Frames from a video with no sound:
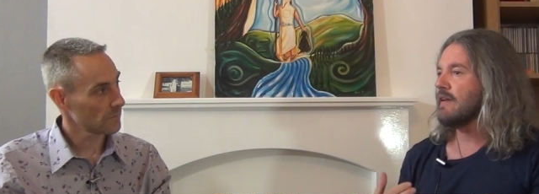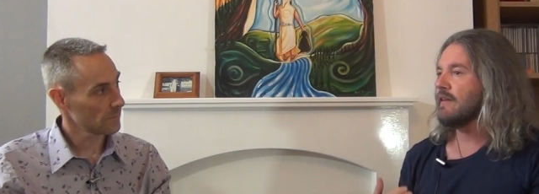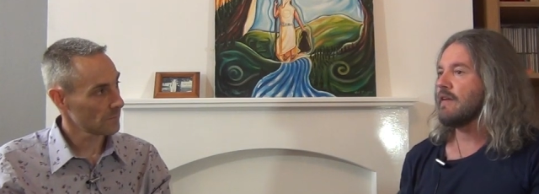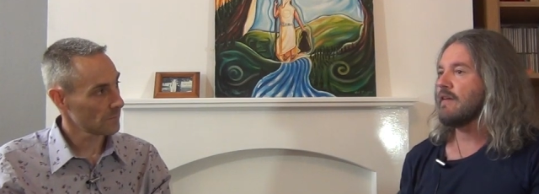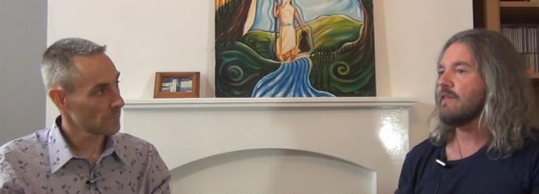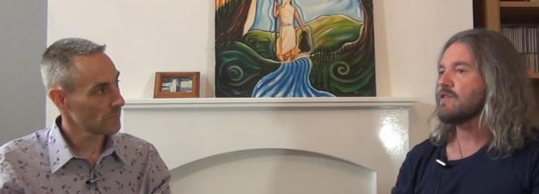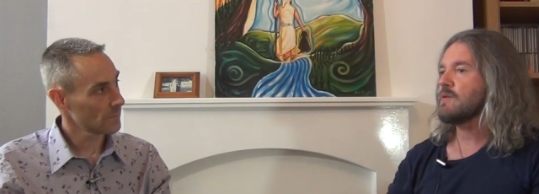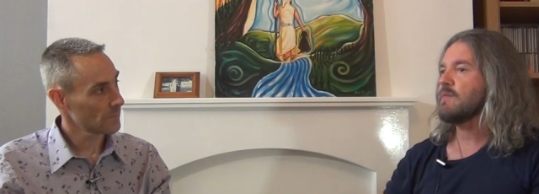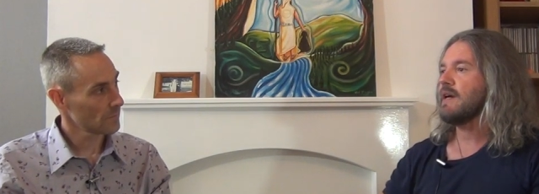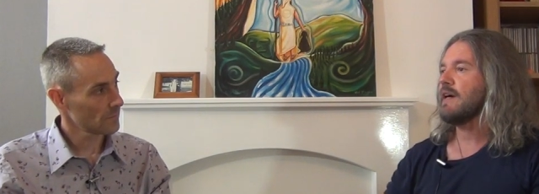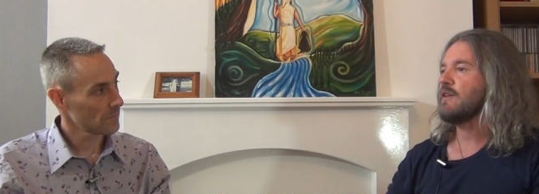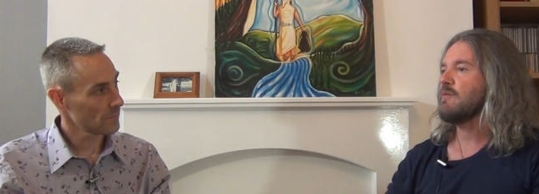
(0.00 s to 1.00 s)
Speaker 1: in, they're on some
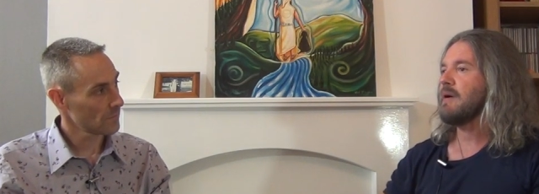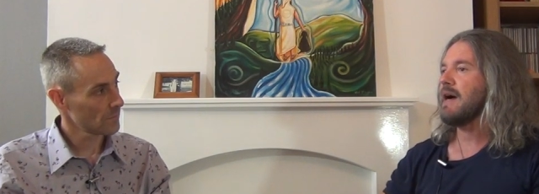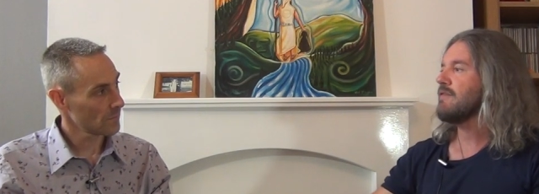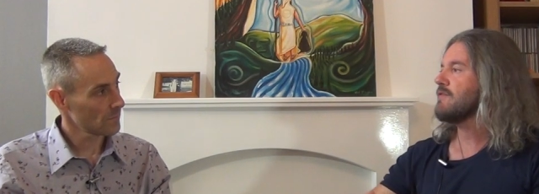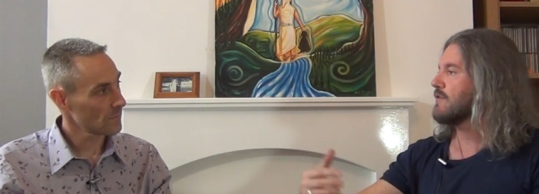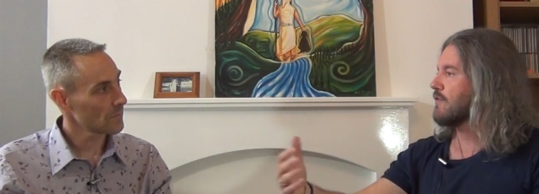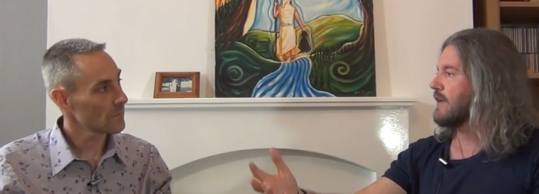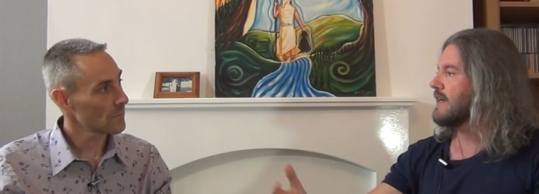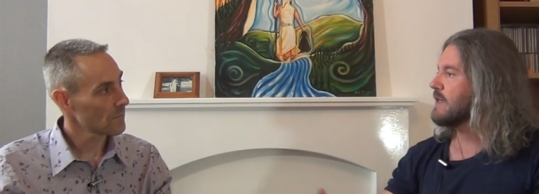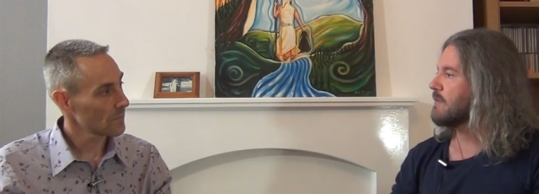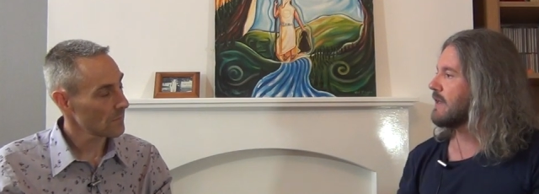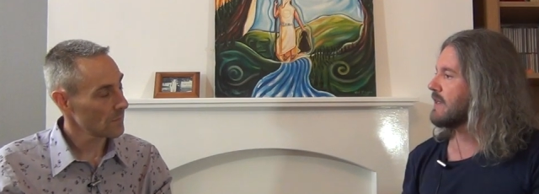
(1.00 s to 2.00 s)
kind of path to
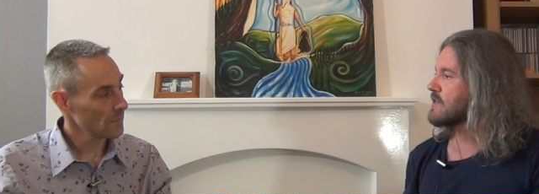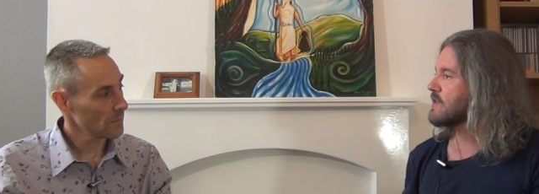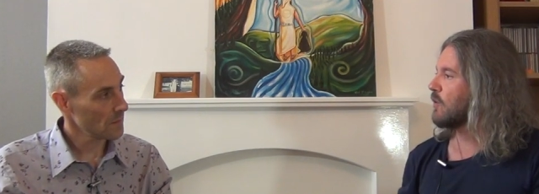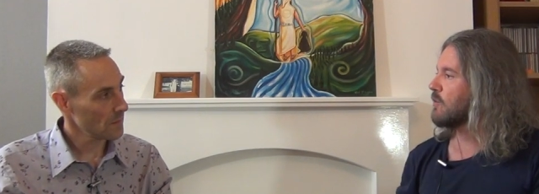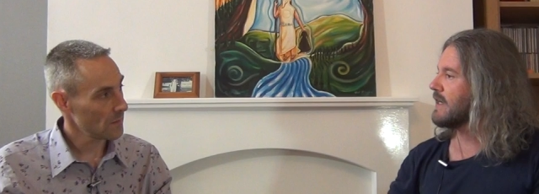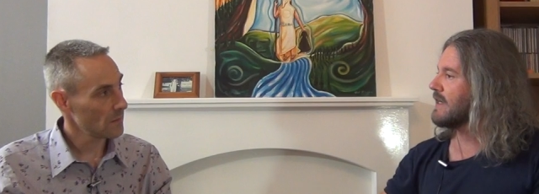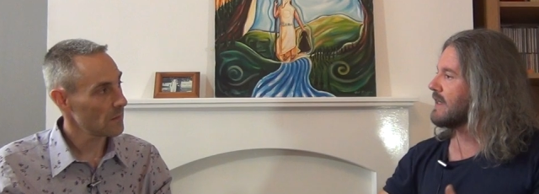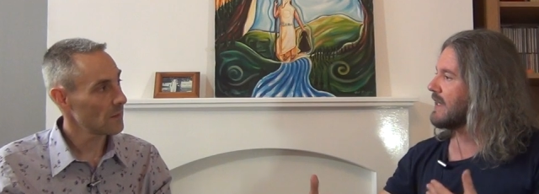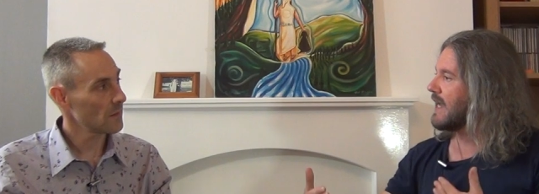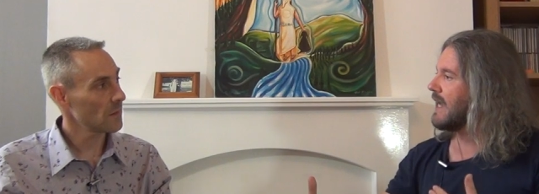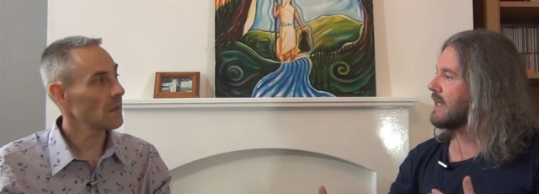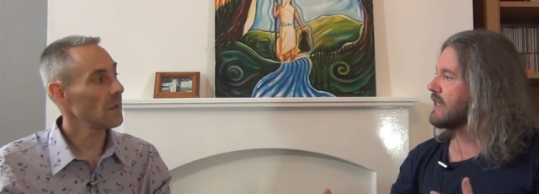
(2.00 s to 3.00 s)
freedom. They can still be in a
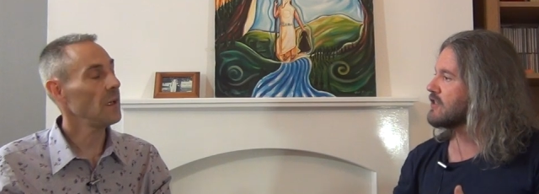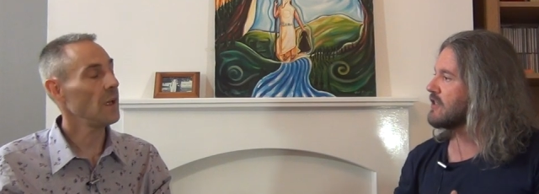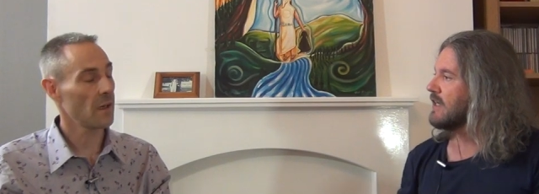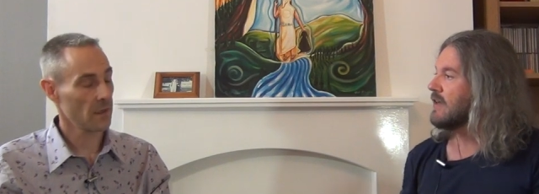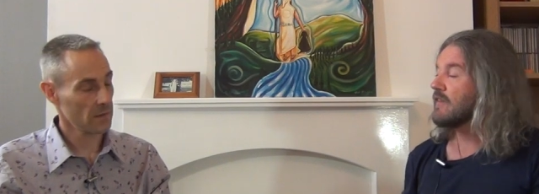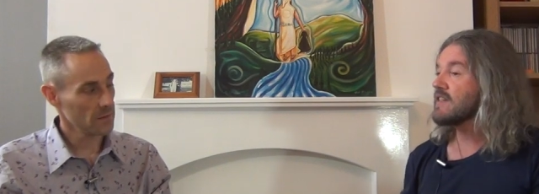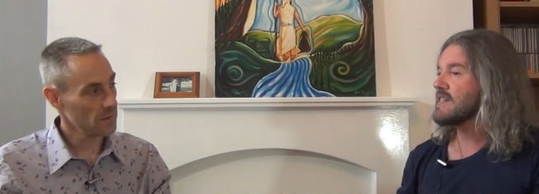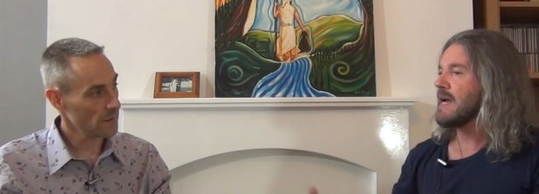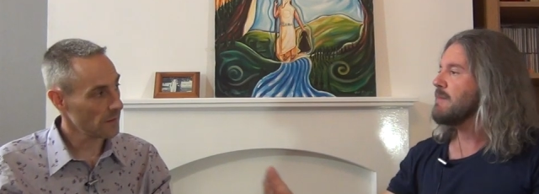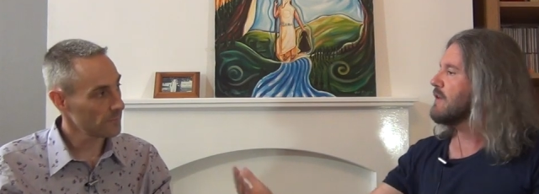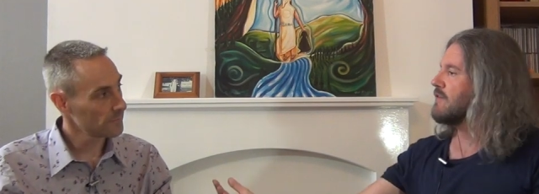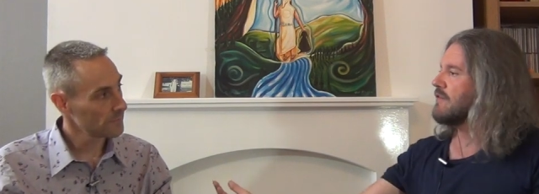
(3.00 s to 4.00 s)
cage. Yeah. The
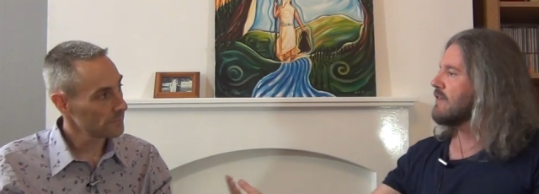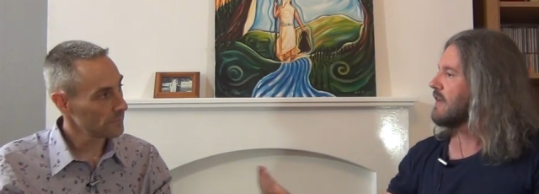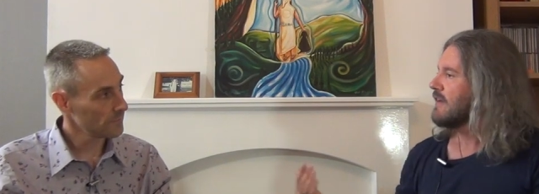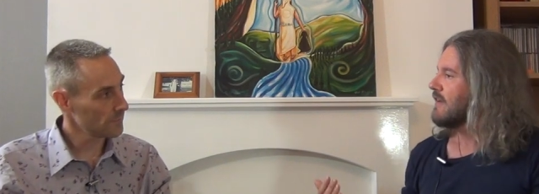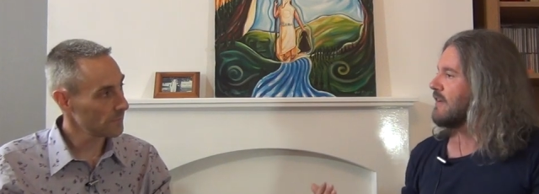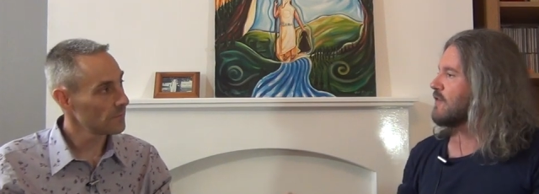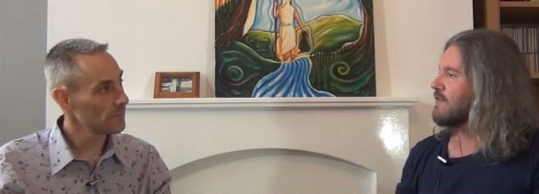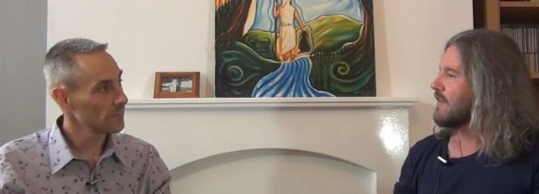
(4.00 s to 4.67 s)
salmon mm.